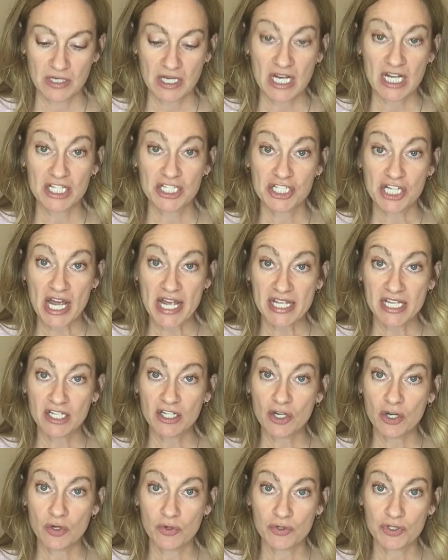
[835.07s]
A giant
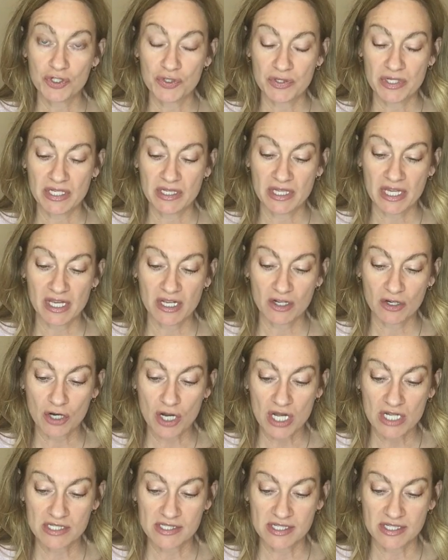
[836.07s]
oak tree lay
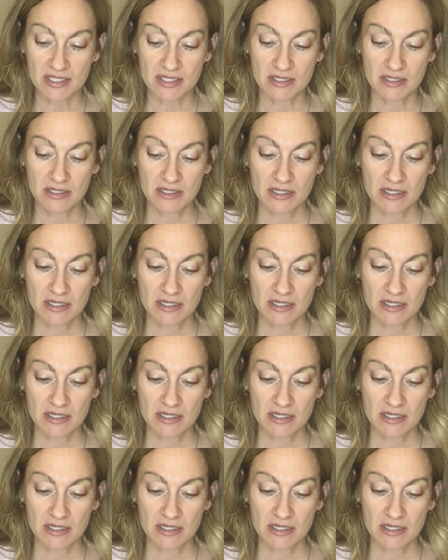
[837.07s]
across it.